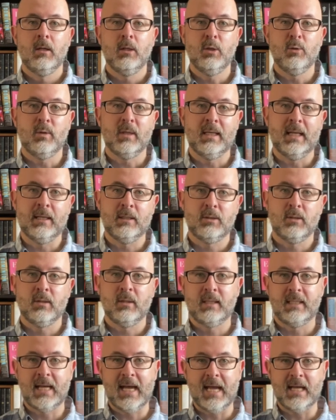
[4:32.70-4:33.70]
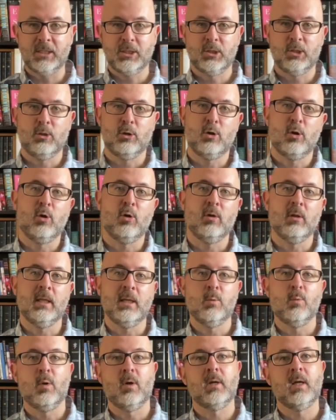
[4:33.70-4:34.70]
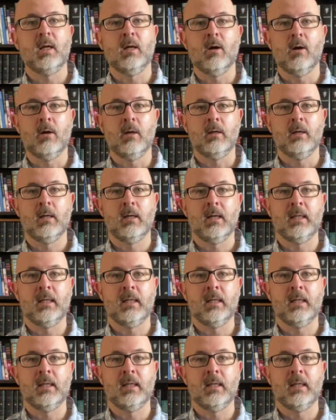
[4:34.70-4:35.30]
you can enter the tasks you're currently working on,